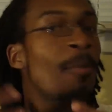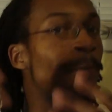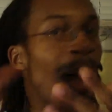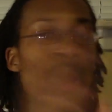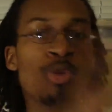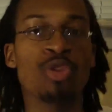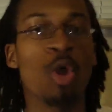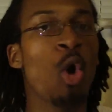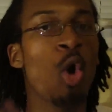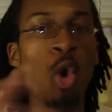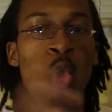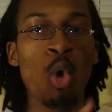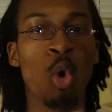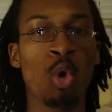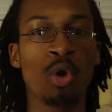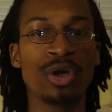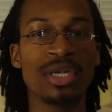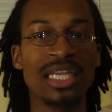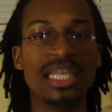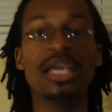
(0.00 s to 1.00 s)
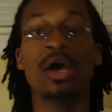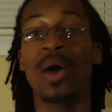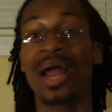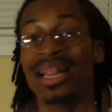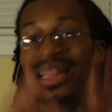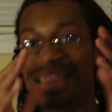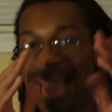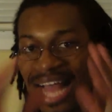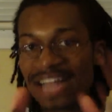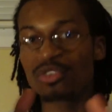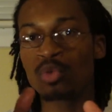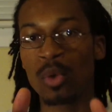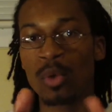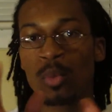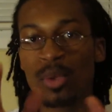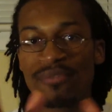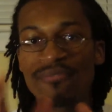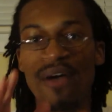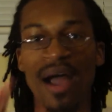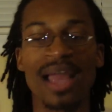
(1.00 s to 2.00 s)
about the whole ordeal. And that's
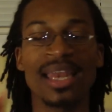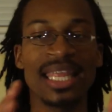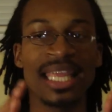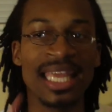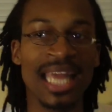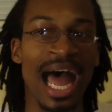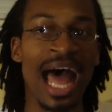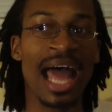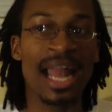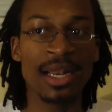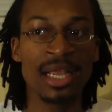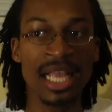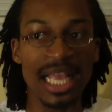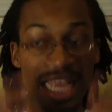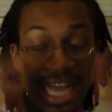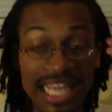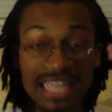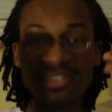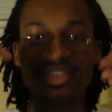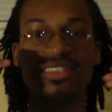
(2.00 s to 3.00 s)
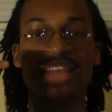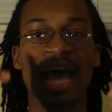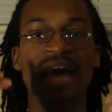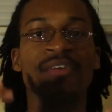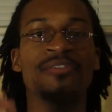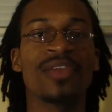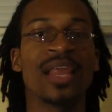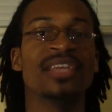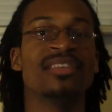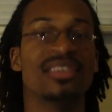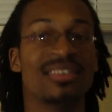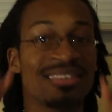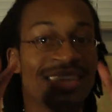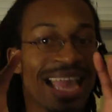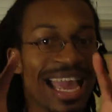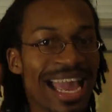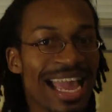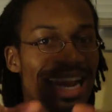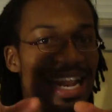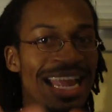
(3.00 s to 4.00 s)
when we finally got inside of Lex's
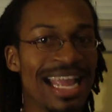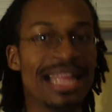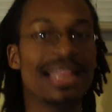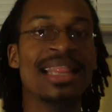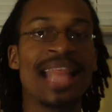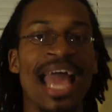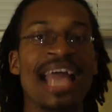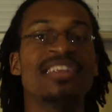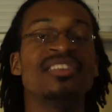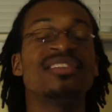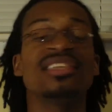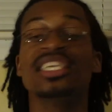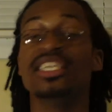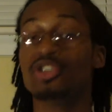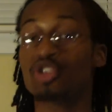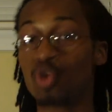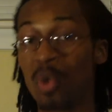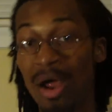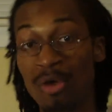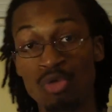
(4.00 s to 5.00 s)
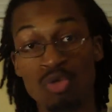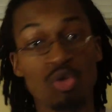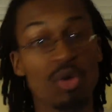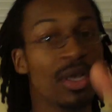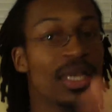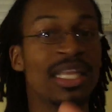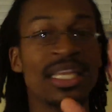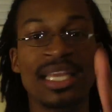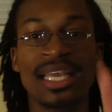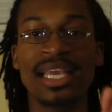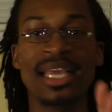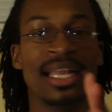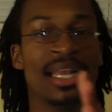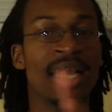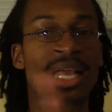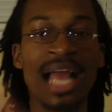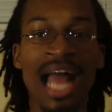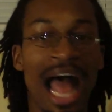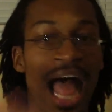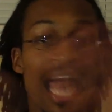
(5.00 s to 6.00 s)
head in that scene. So I
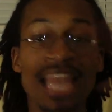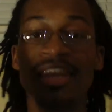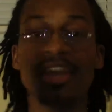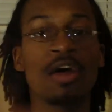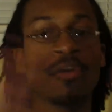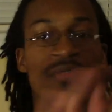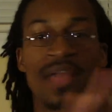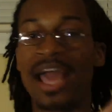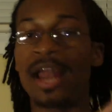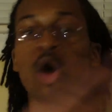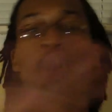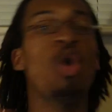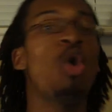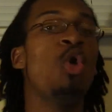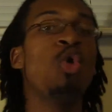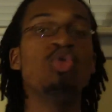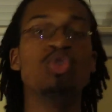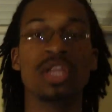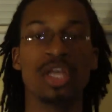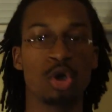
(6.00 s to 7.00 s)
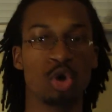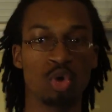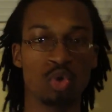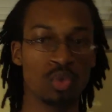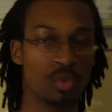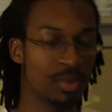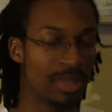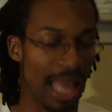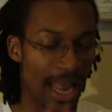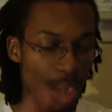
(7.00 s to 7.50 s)
love that whole little